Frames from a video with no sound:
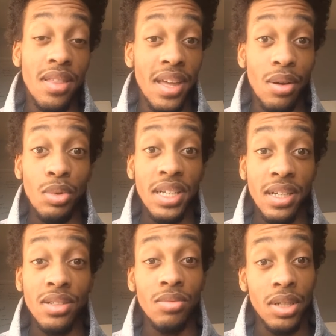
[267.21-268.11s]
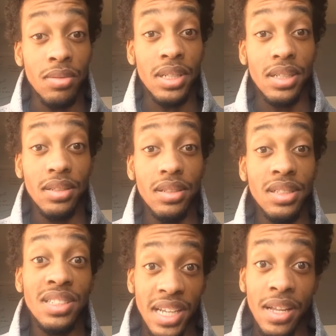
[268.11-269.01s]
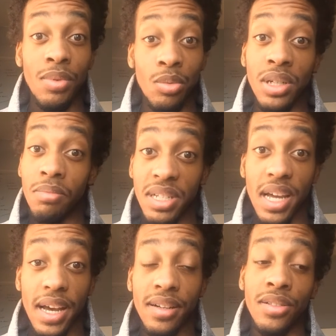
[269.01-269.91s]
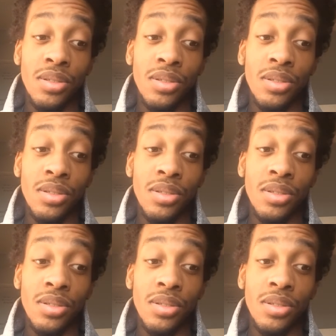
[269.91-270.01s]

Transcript: that we get to where we say we want to be at,